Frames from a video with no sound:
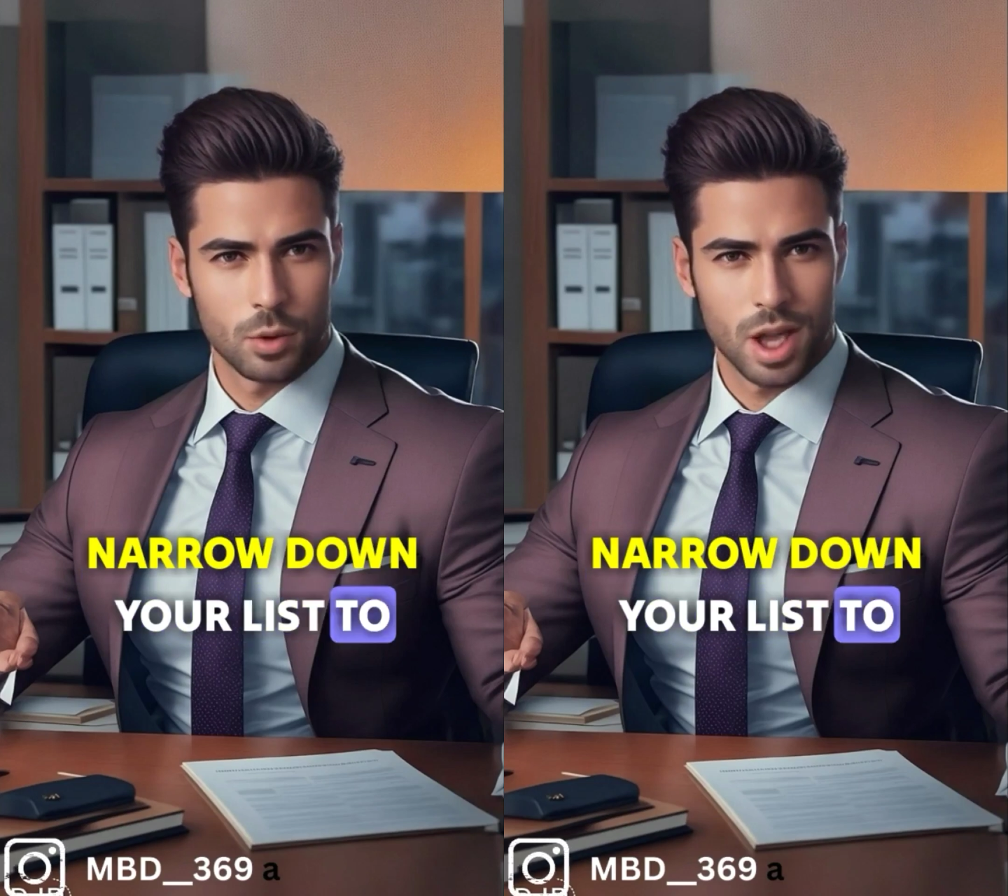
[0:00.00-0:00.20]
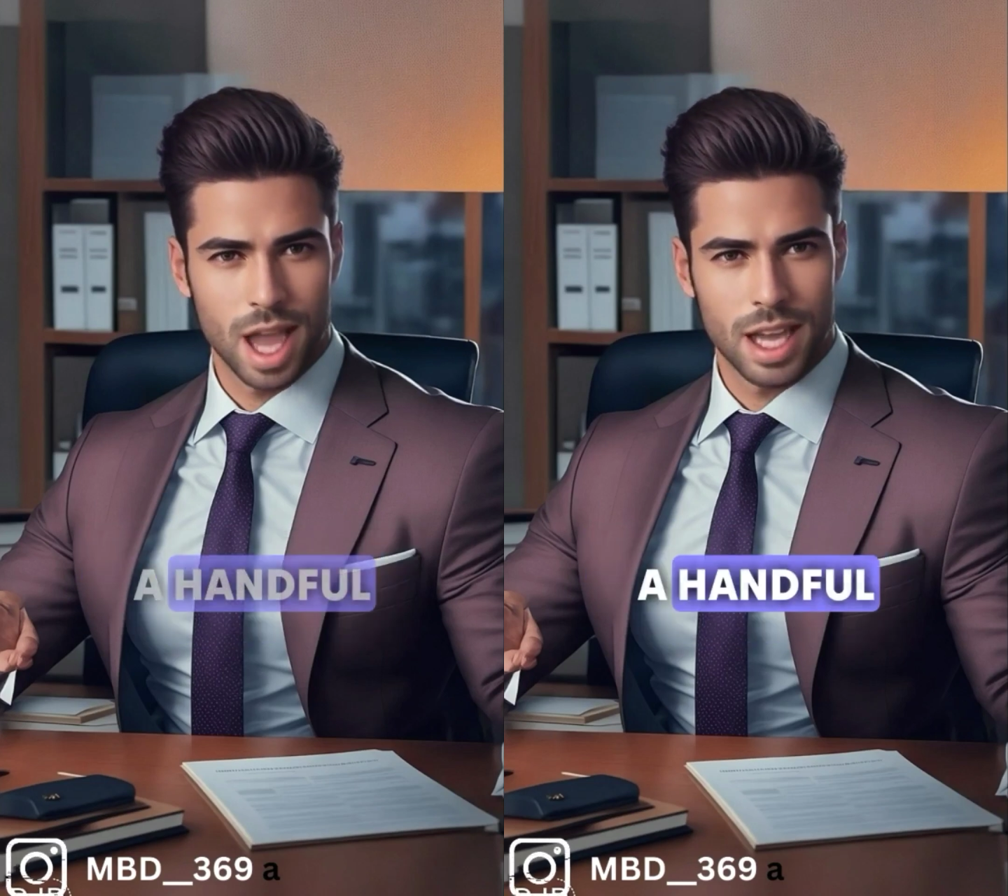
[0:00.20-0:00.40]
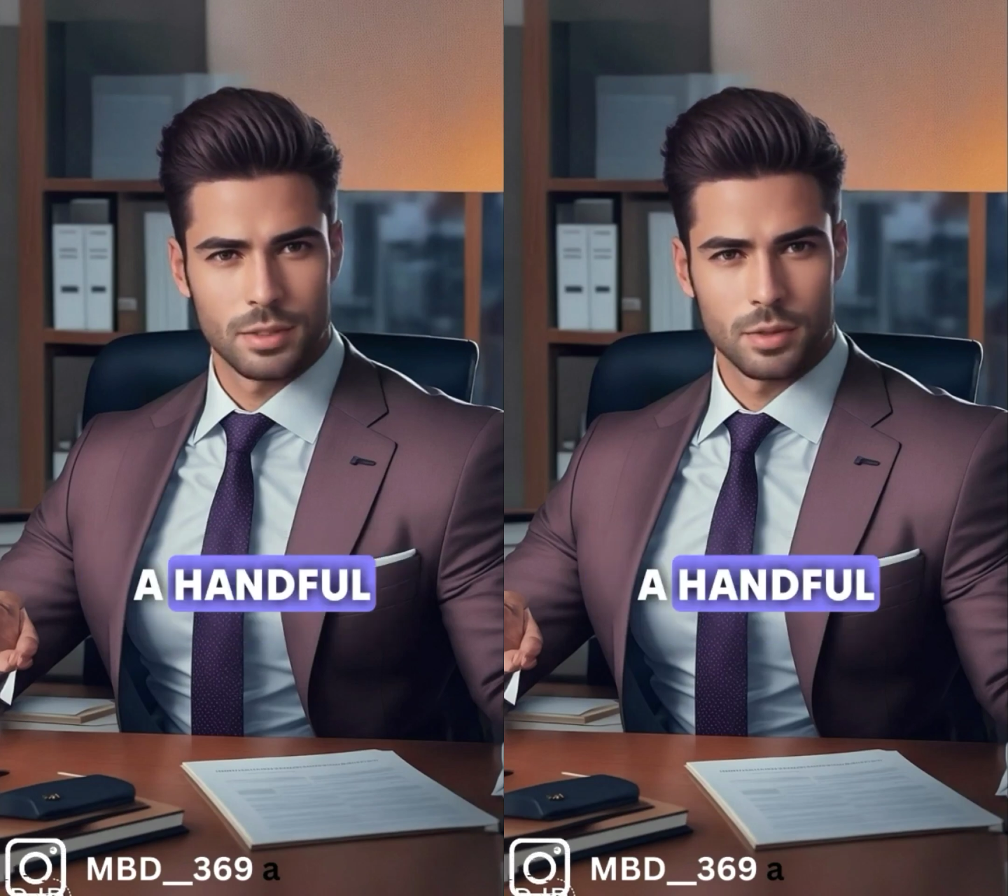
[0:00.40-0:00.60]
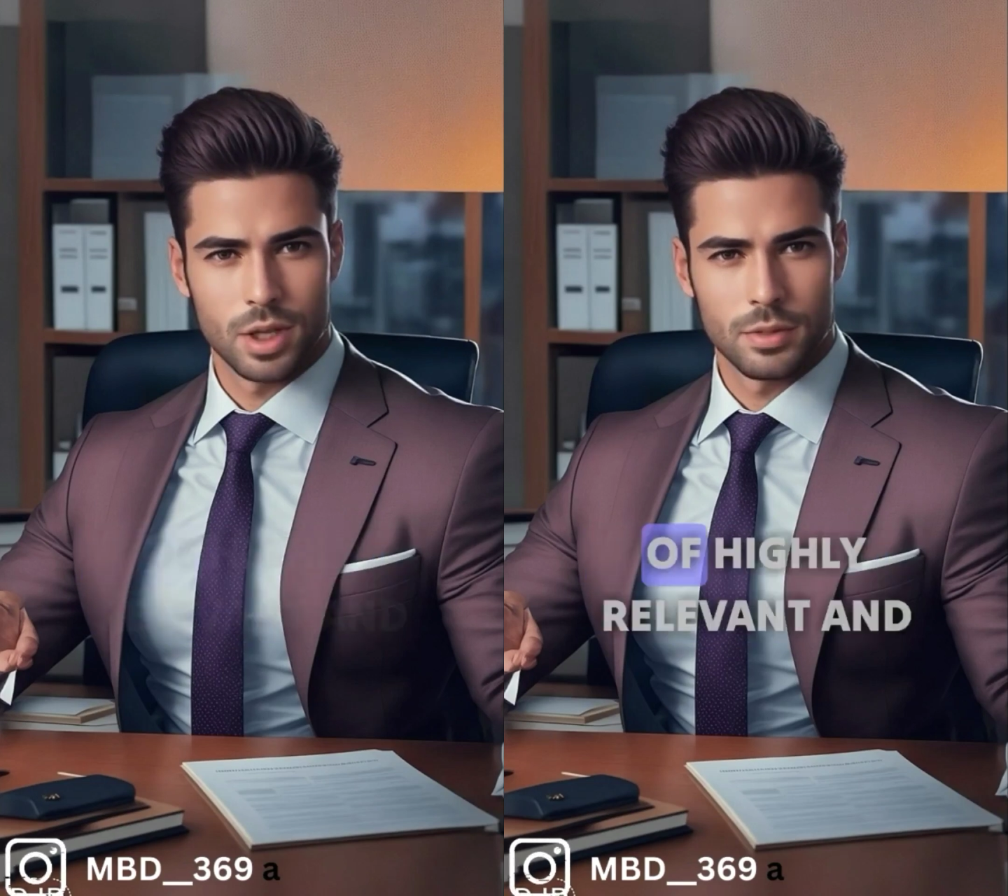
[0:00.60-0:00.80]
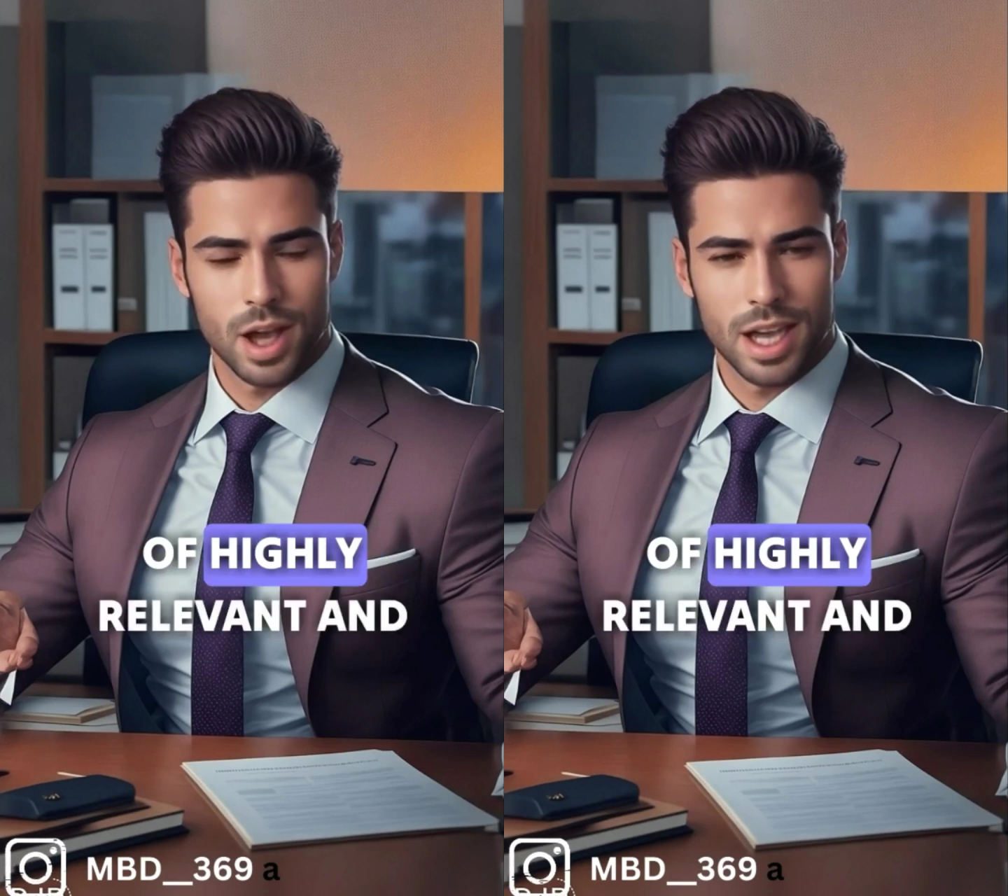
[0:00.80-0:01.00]
to a
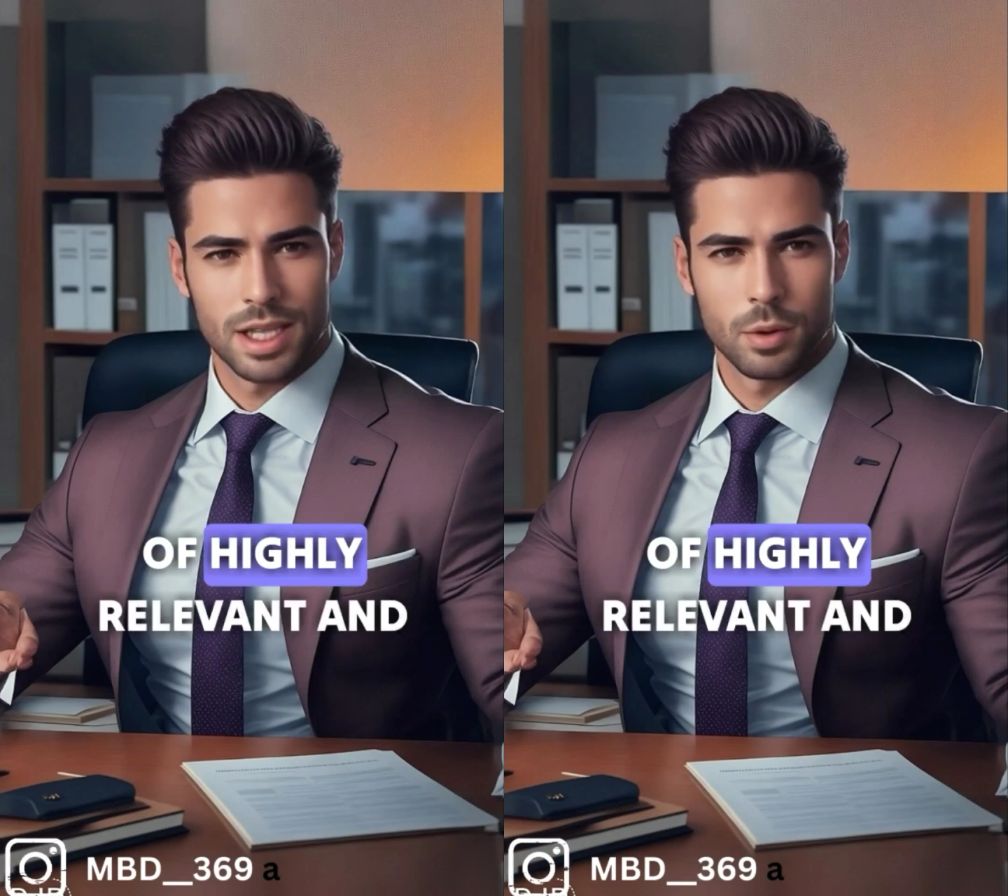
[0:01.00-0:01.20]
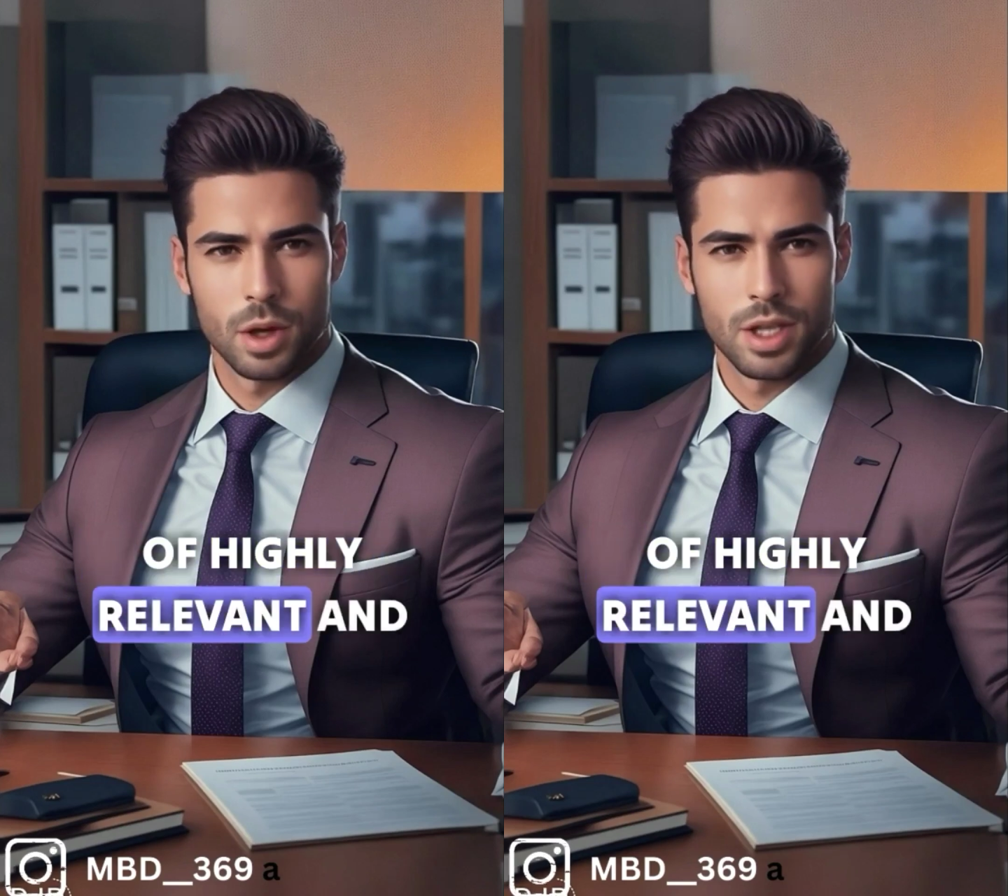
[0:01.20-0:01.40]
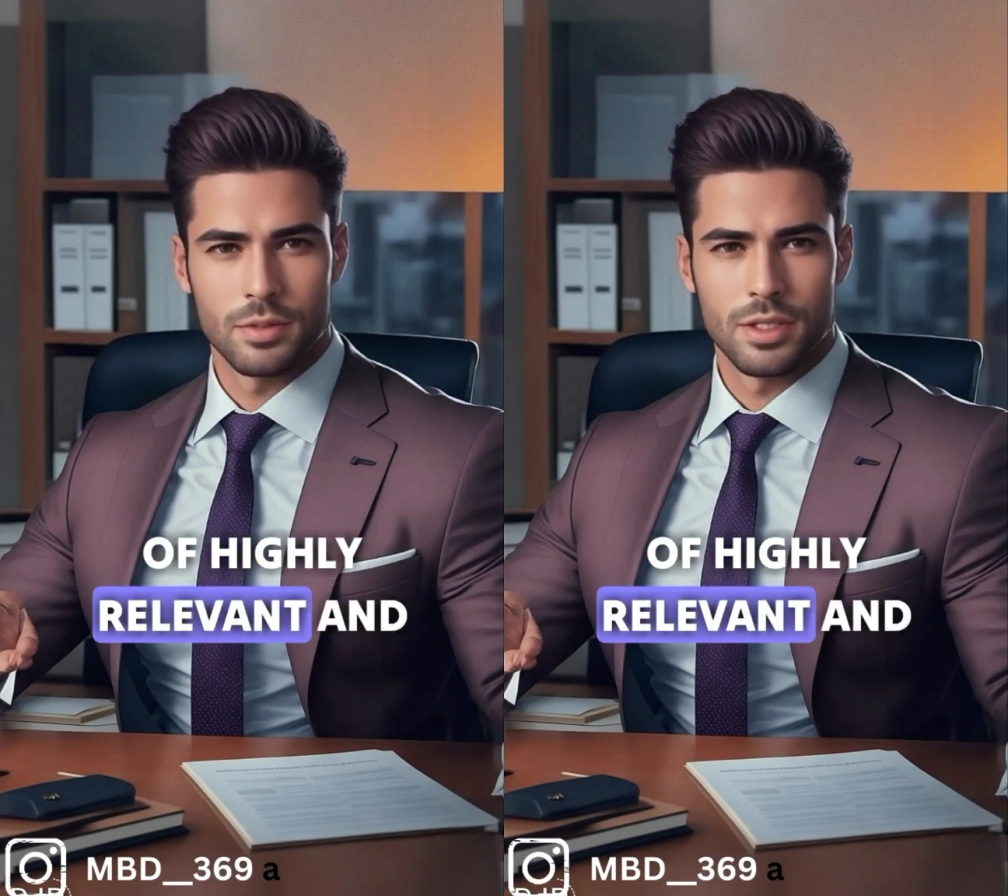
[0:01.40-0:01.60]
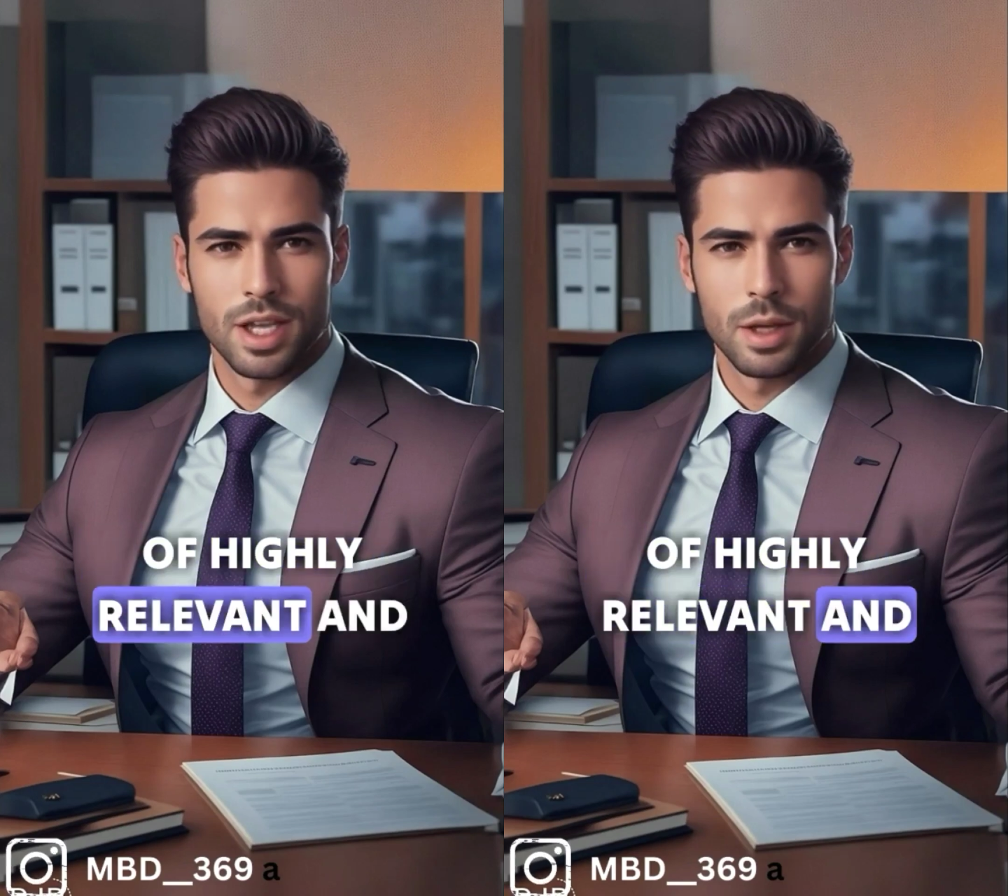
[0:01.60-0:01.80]
handful of highly relevant